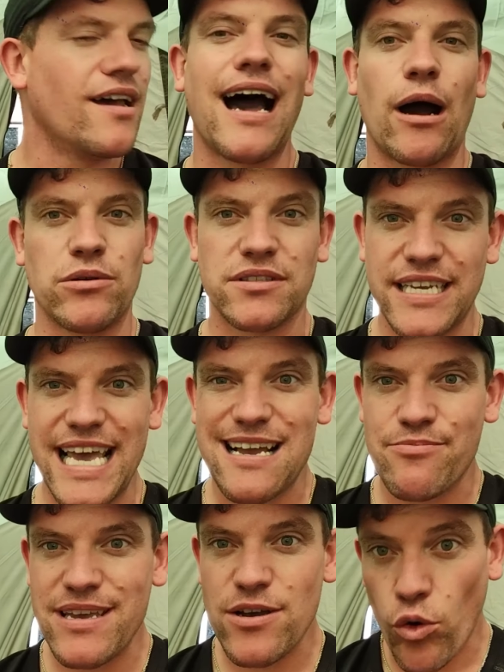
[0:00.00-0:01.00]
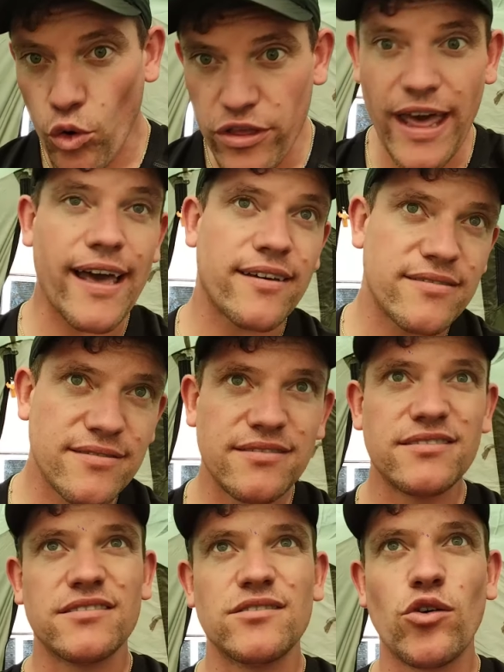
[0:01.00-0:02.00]
I would take me other
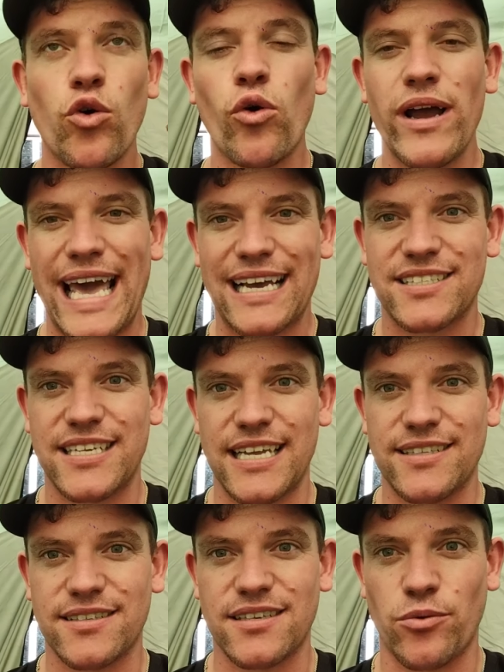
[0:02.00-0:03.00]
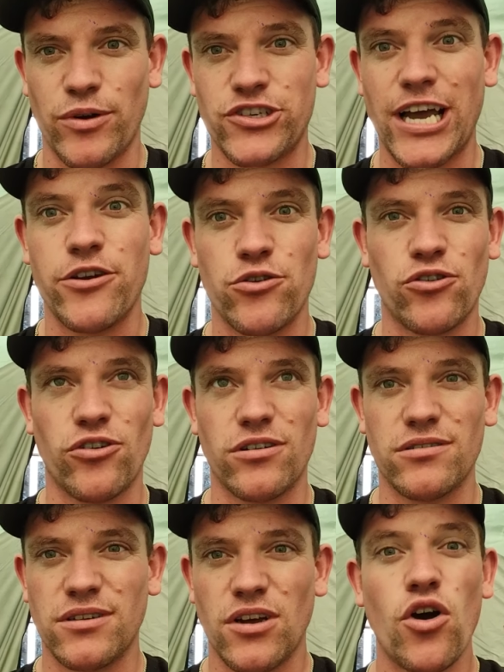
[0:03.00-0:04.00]
OEX tents, which I know
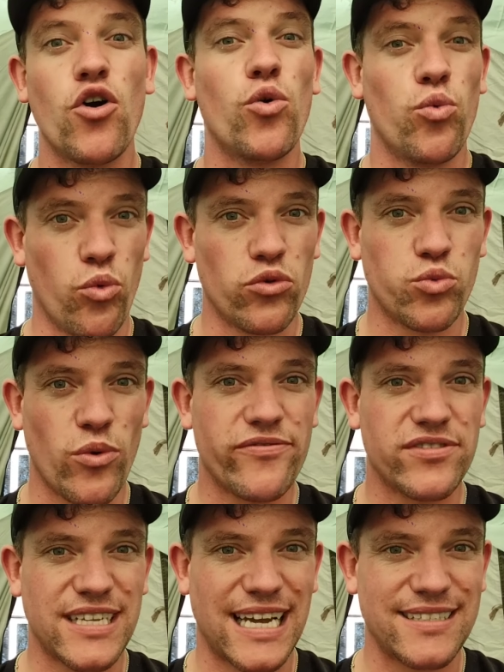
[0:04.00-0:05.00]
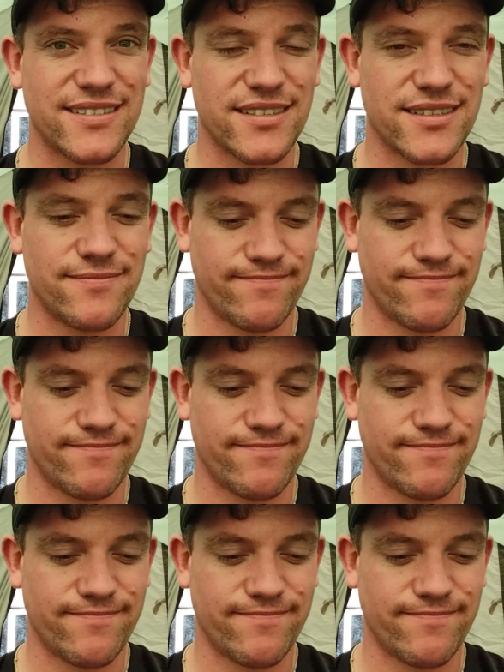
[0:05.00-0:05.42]
would withstand